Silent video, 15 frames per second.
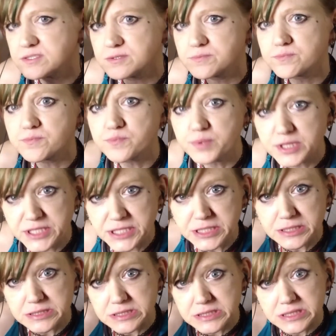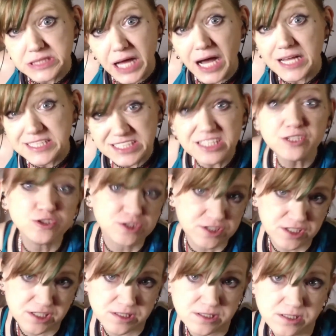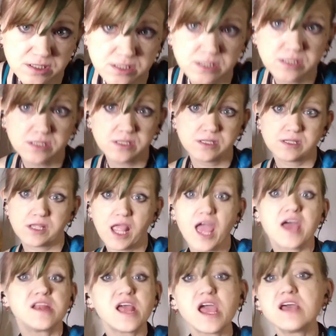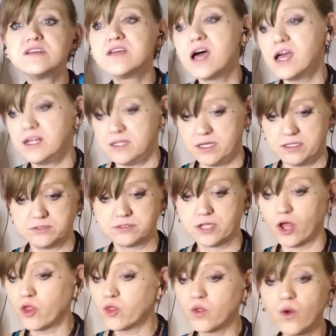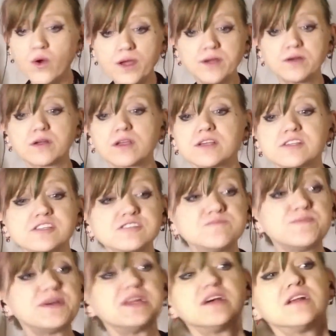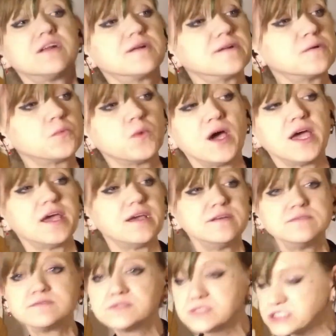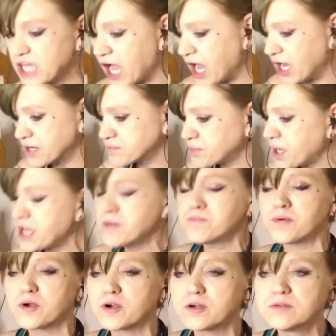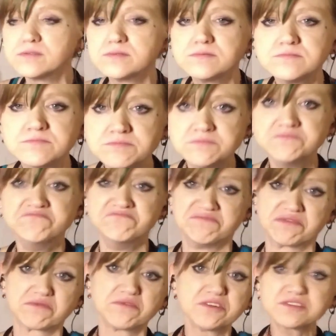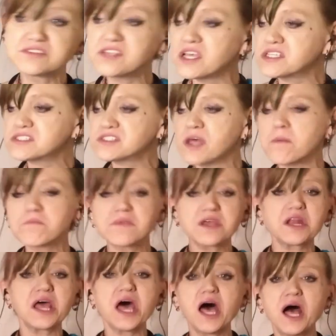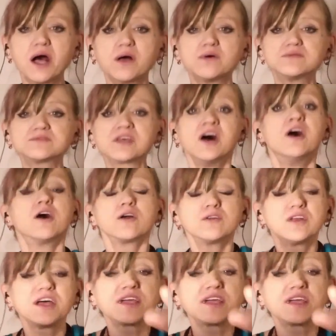plead not guilty. And the lawyer can spin it in a way on paper looks like something else. Like